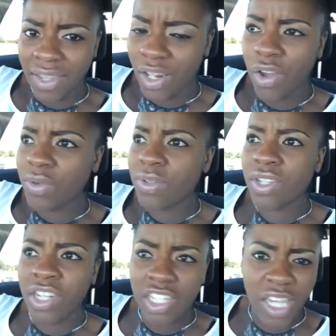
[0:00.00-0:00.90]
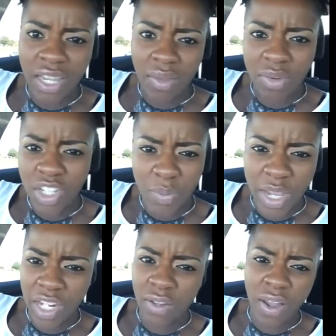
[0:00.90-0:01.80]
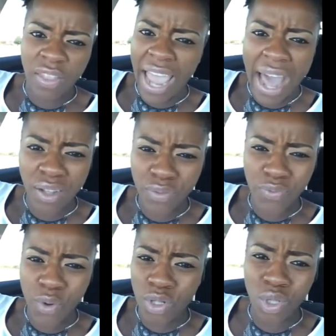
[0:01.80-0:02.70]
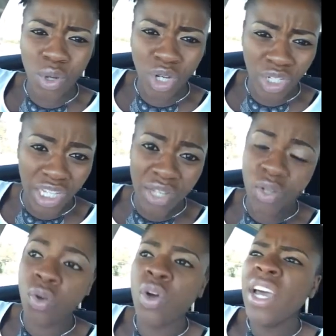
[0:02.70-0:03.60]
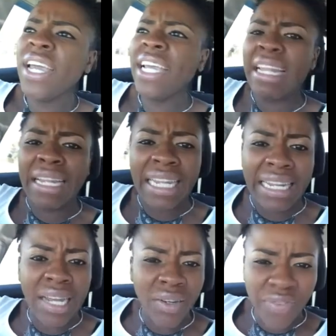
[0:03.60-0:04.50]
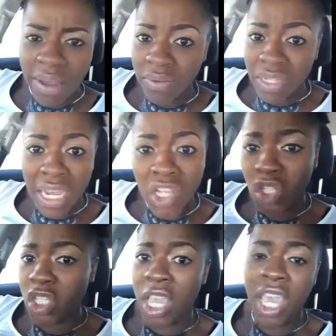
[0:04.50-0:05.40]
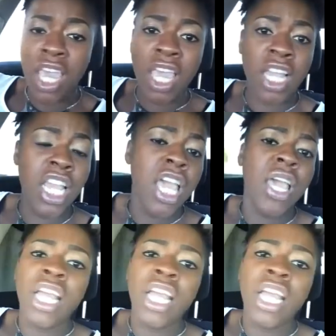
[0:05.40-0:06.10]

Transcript: You know, he wasn't going to take the rich man in the house for a tour because he knew he didn't lay down a foundation.